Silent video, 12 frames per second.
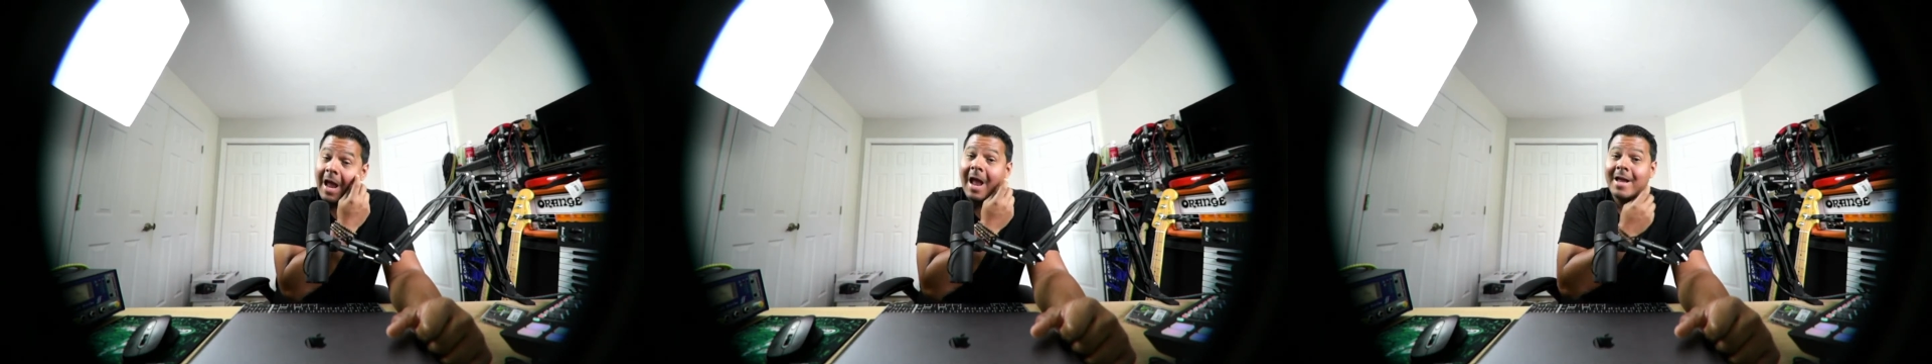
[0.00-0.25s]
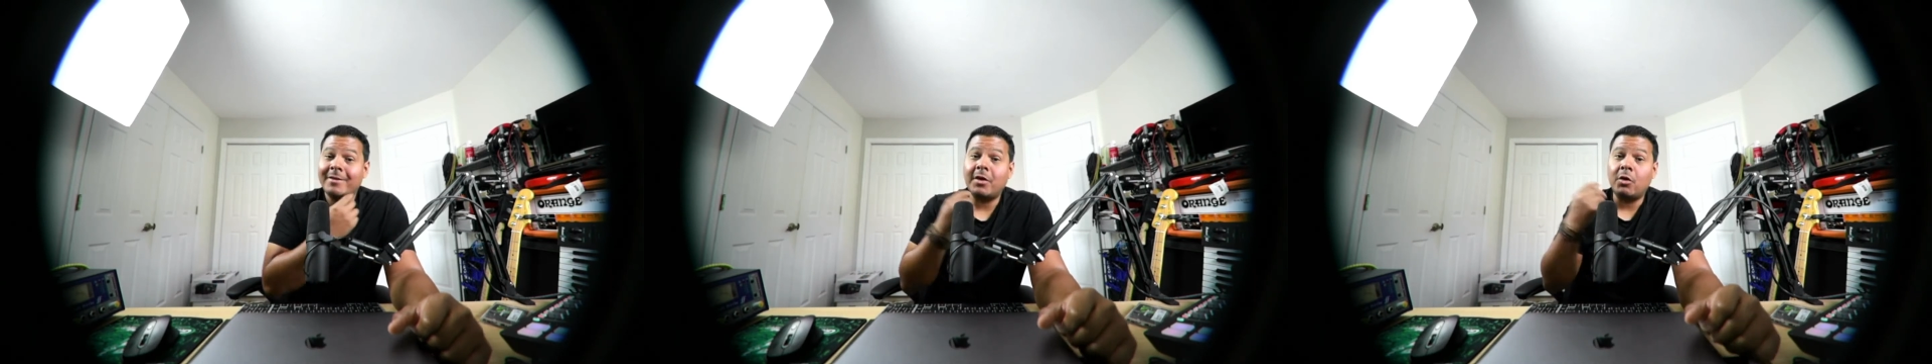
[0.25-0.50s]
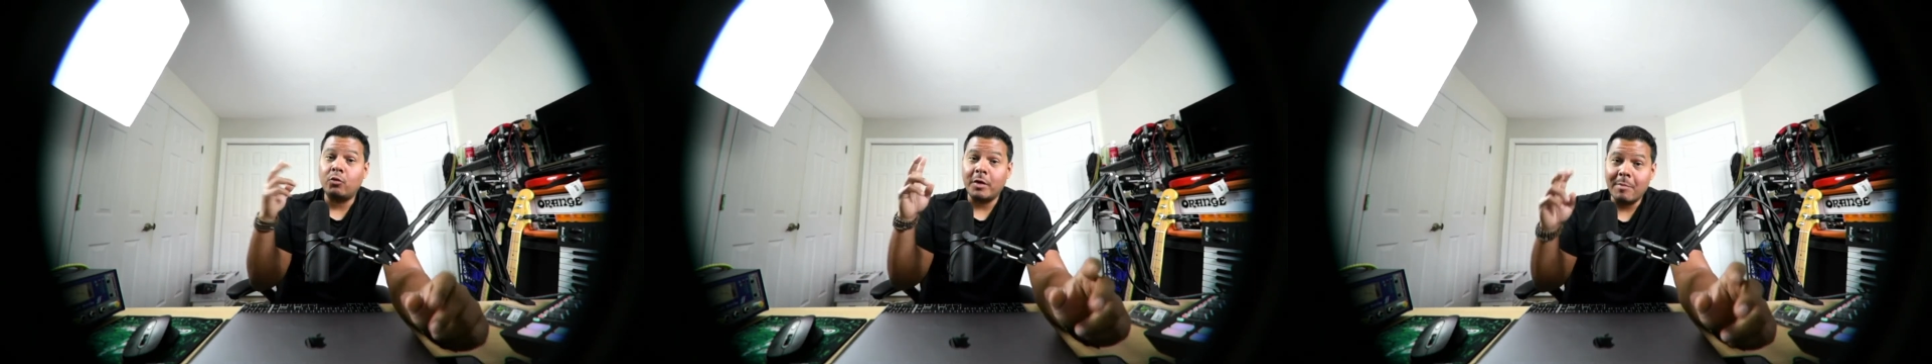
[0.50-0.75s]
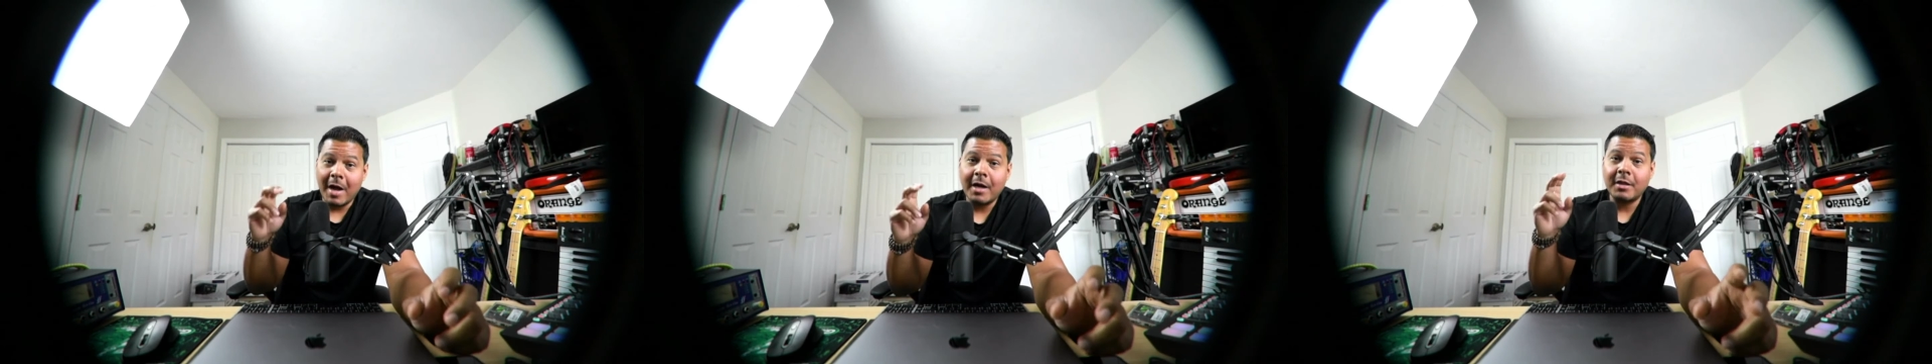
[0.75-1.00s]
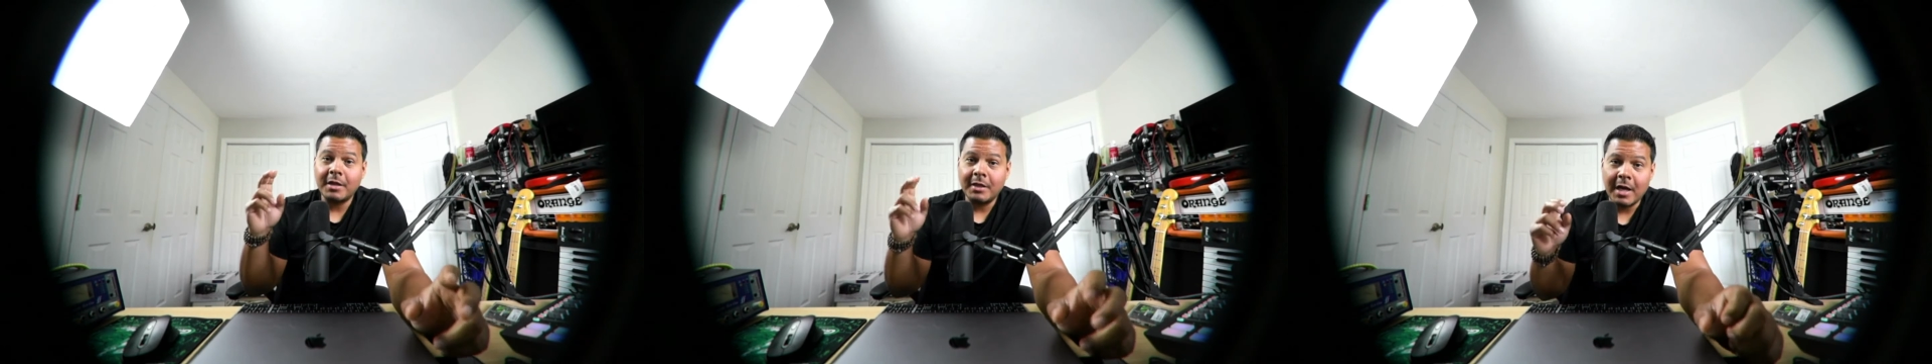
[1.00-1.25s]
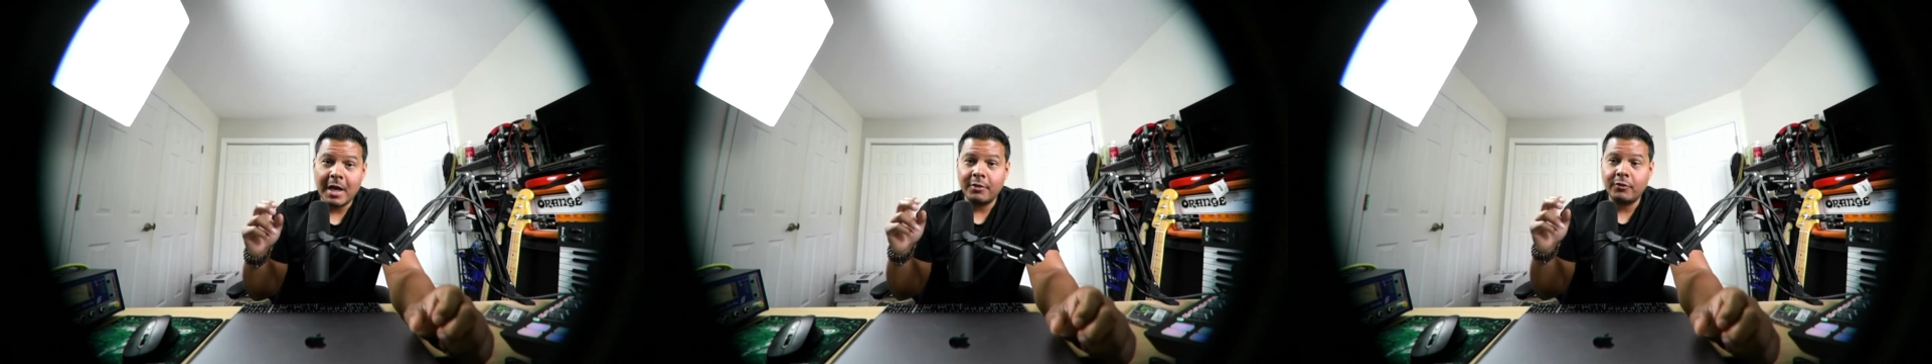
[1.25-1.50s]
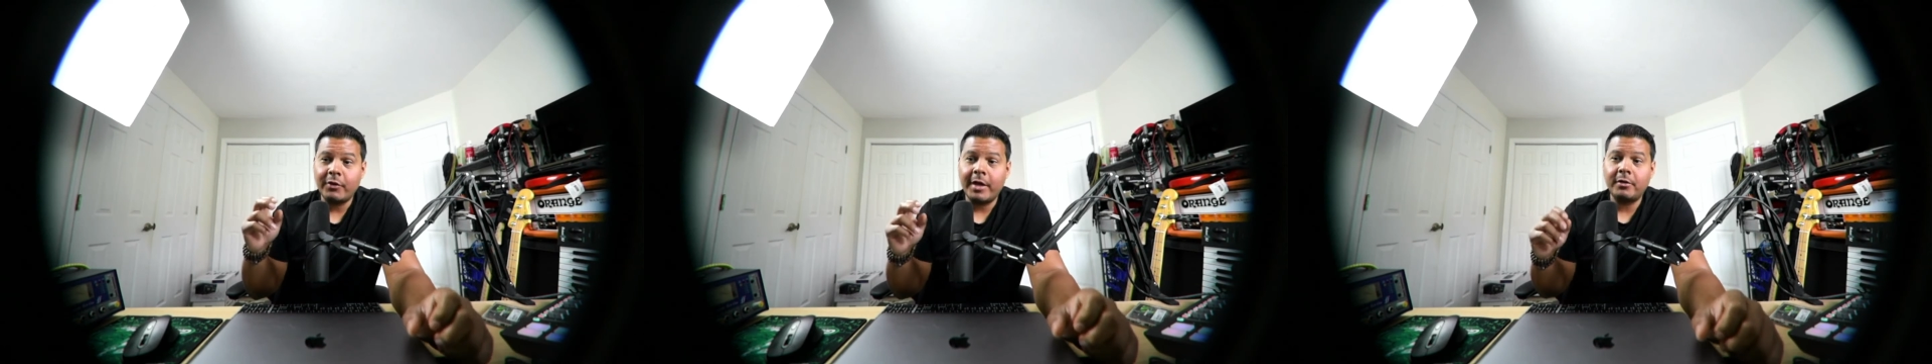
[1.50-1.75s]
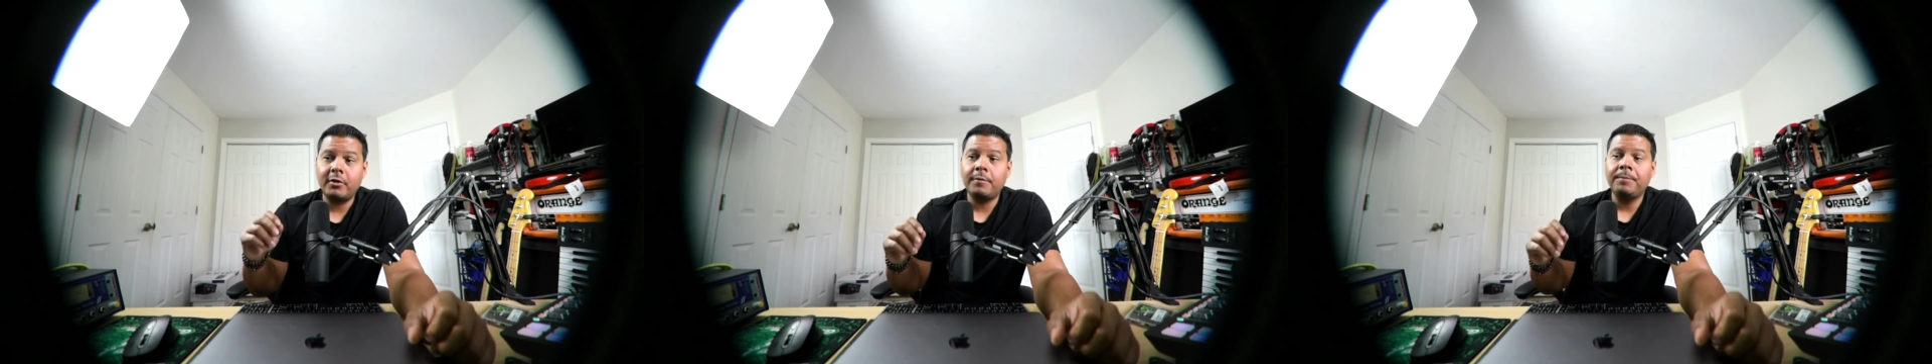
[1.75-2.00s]
as a remodeling
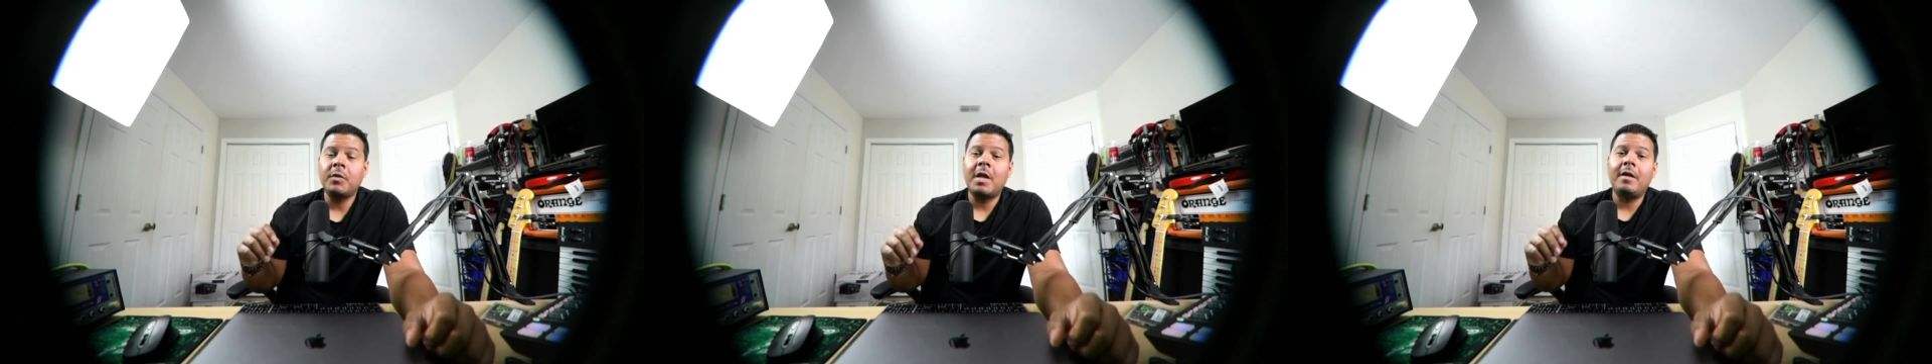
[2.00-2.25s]
contractor